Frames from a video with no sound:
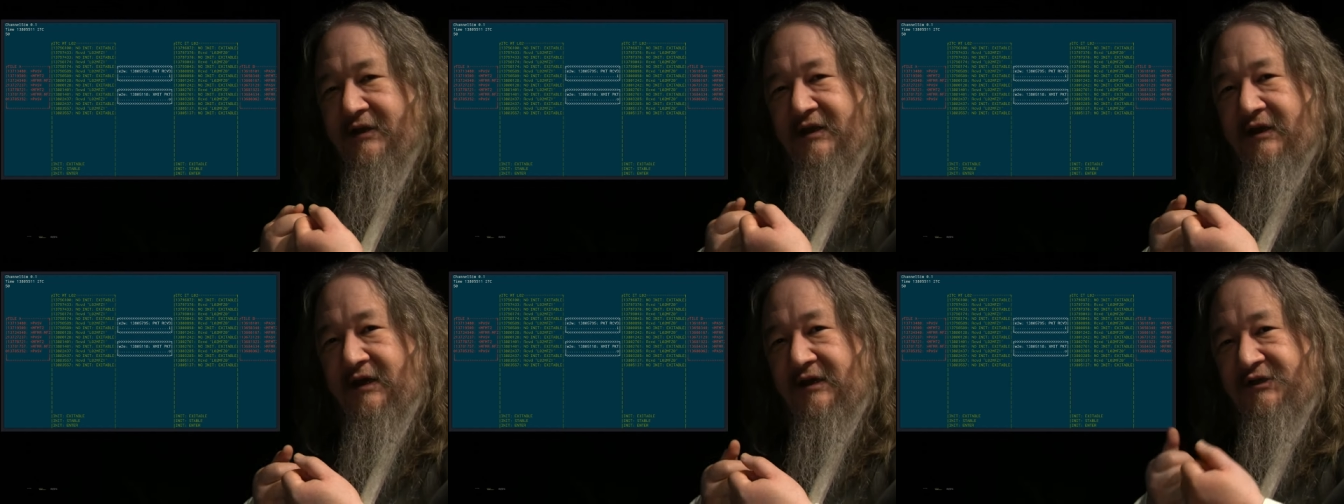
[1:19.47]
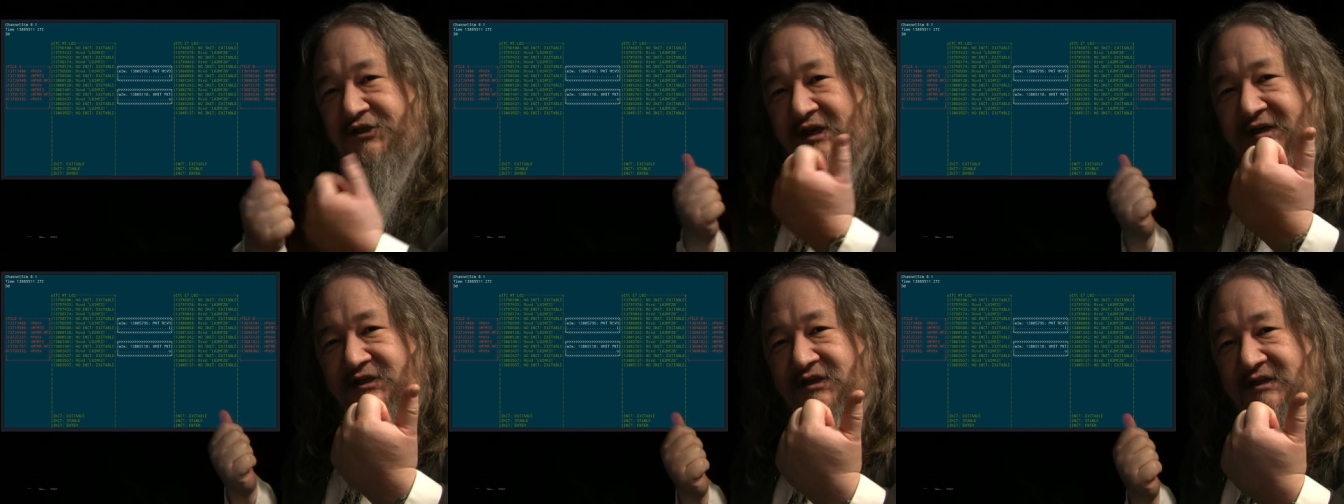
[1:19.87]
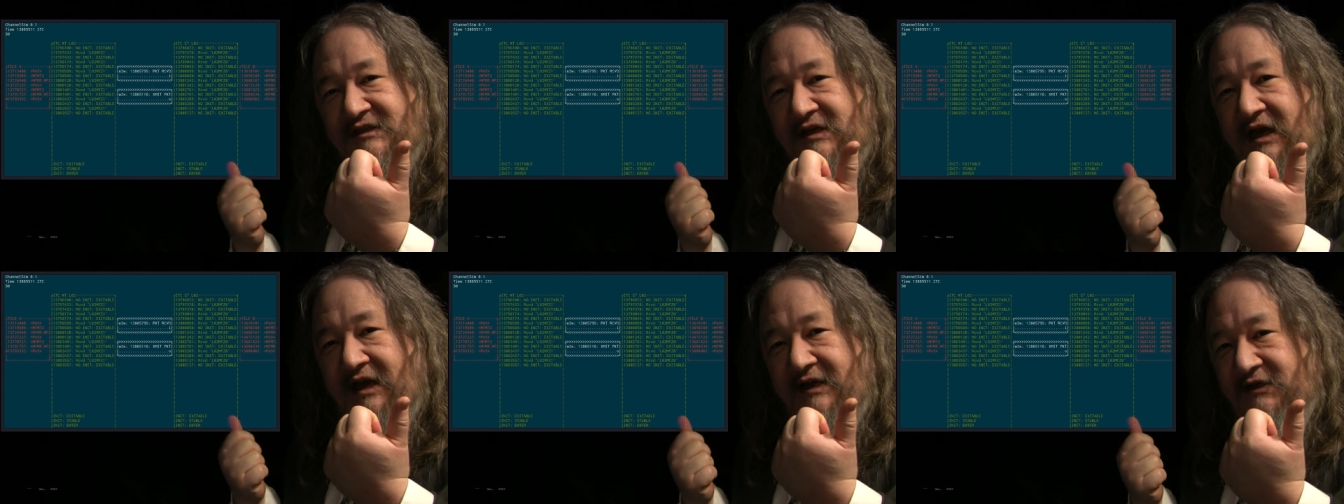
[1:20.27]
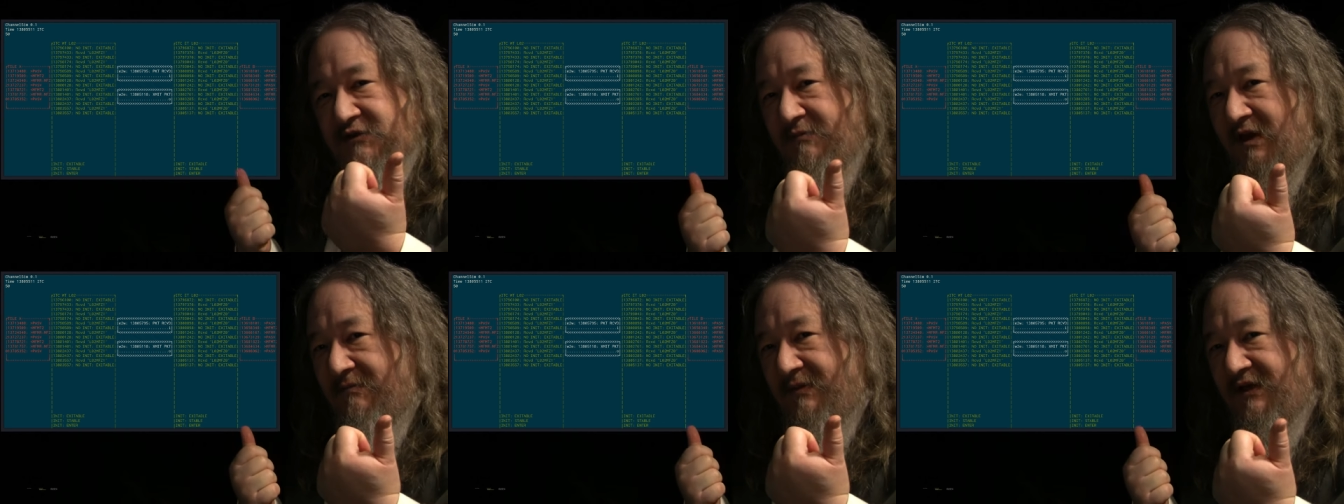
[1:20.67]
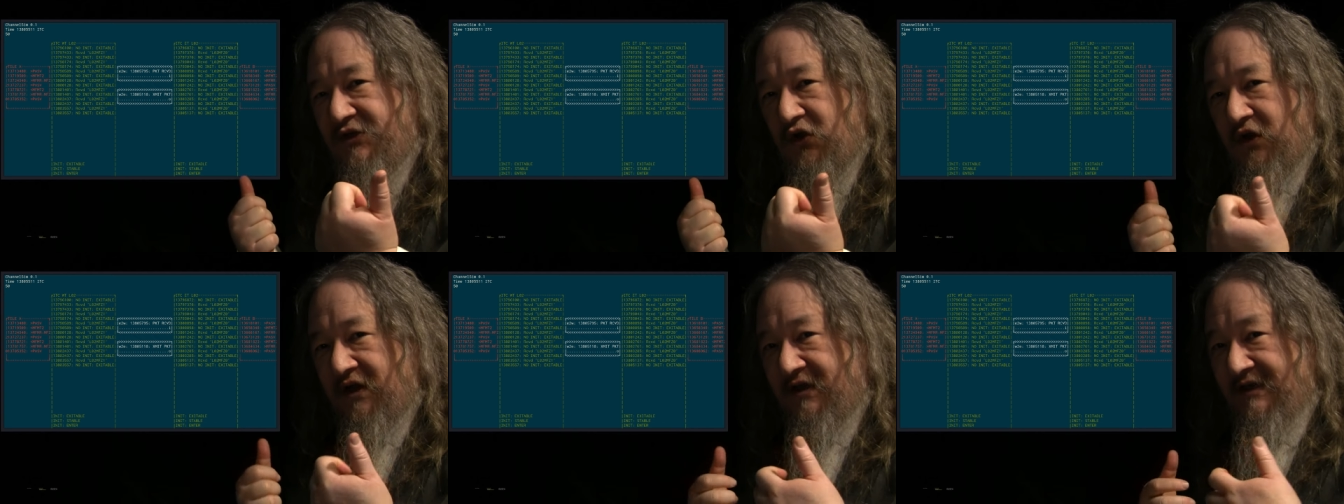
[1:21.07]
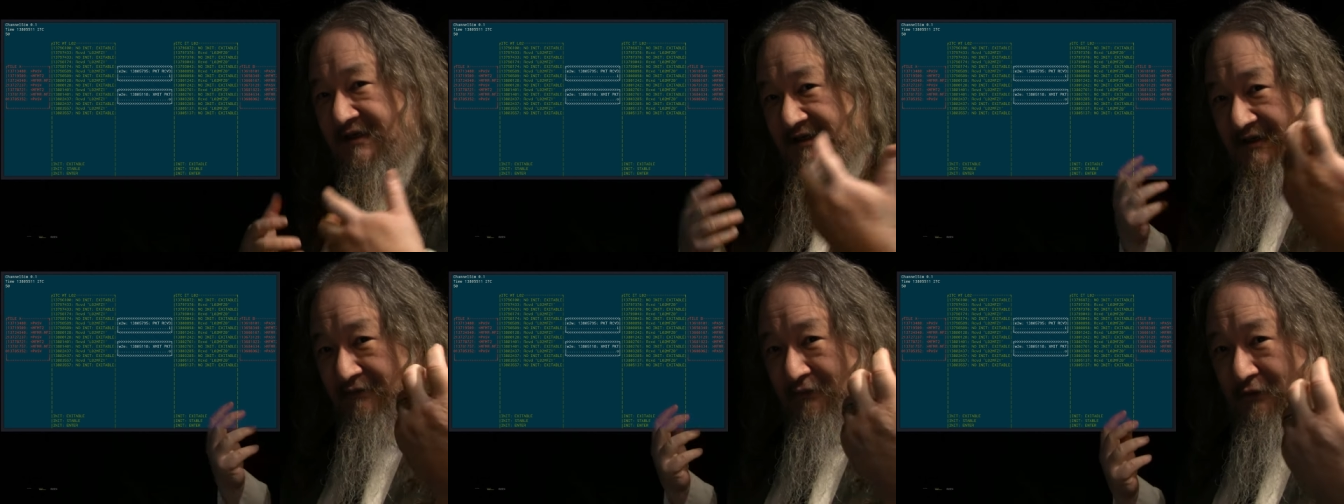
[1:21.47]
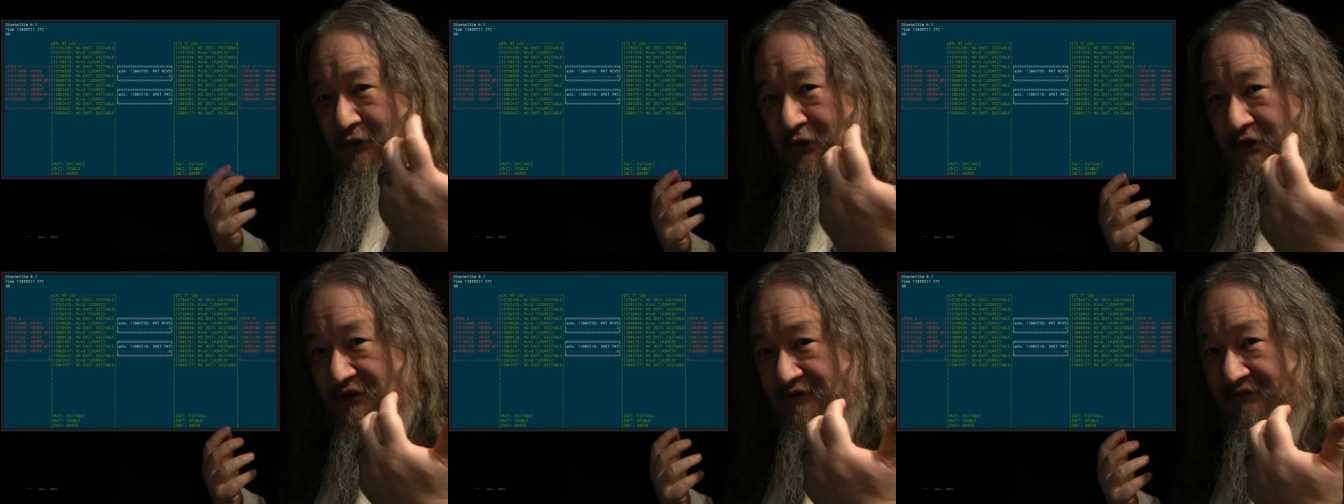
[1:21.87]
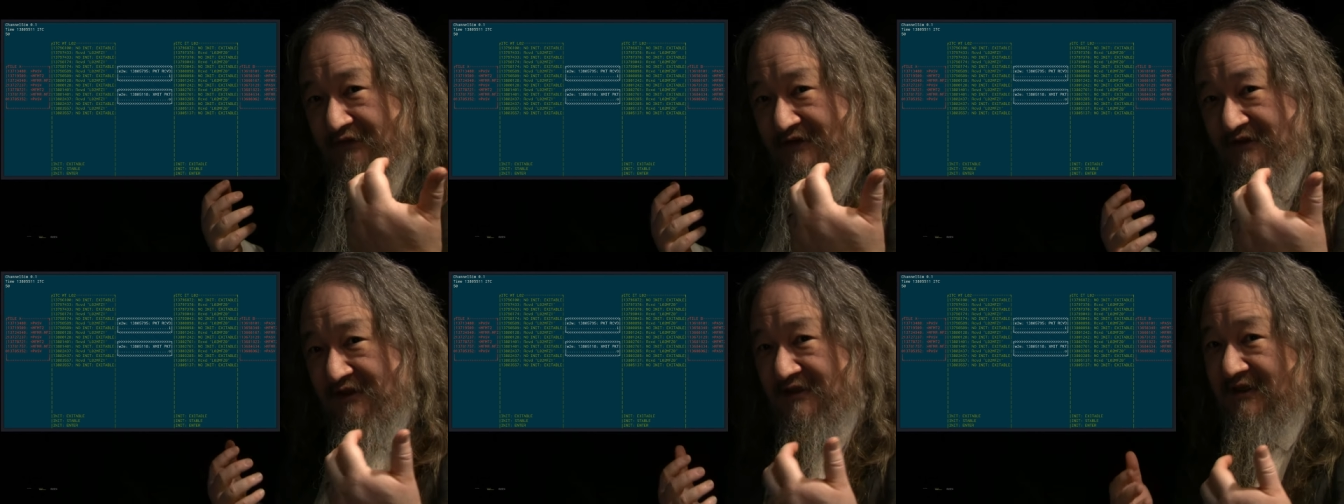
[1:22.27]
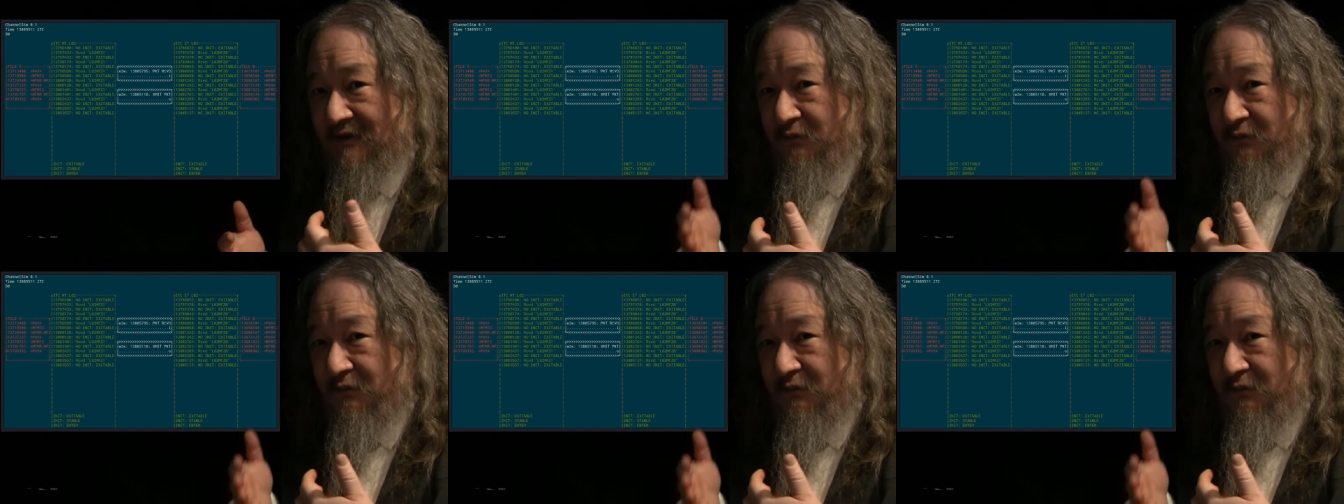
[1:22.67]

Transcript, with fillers: the adjacent tiles might be talking different laws of physics,